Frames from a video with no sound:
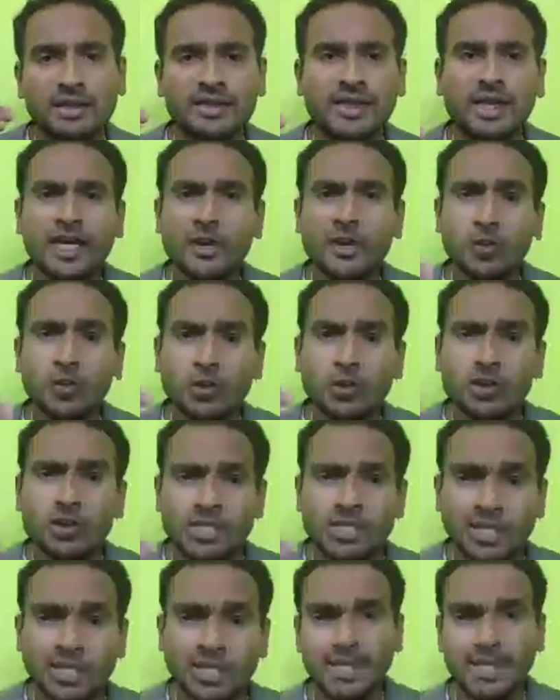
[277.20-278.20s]
There was
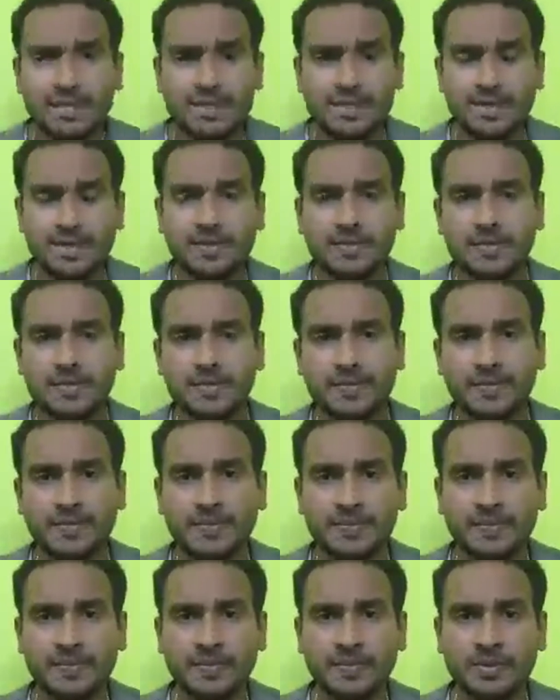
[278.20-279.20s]
days,
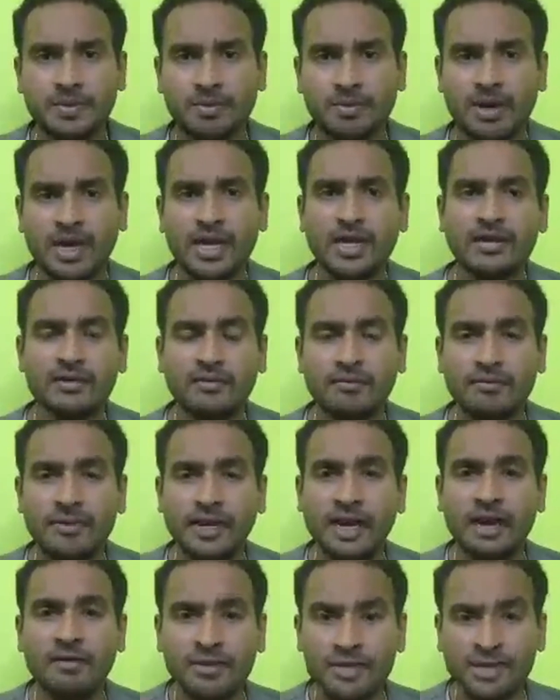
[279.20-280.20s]
right,
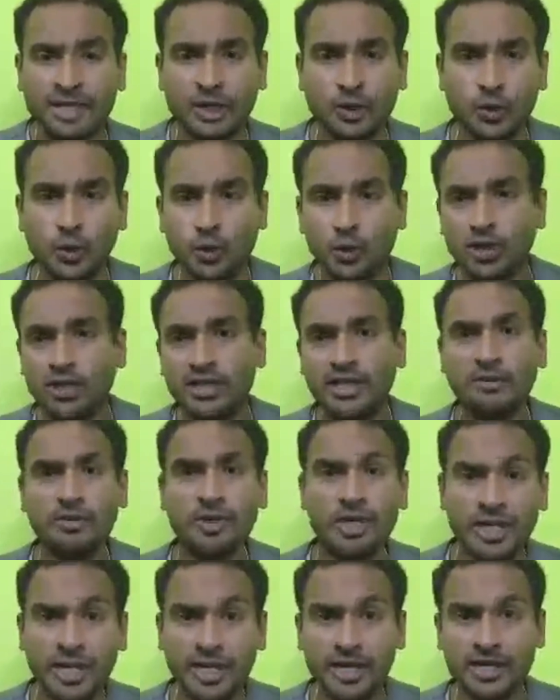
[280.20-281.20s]
when I was recruiter, there
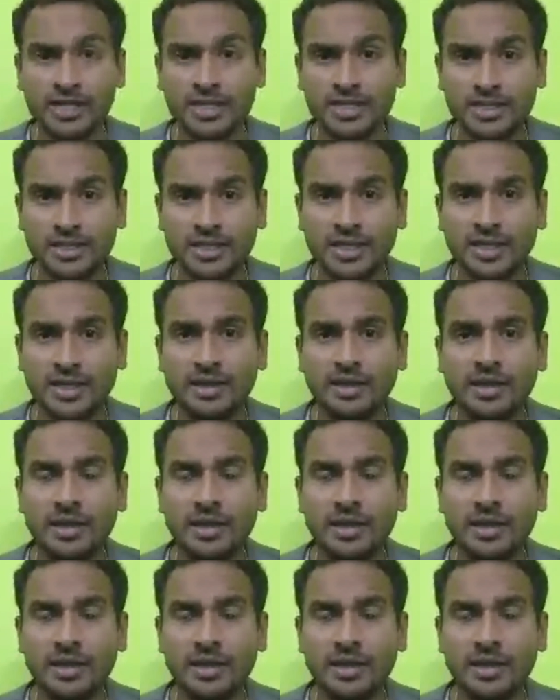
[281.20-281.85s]
were days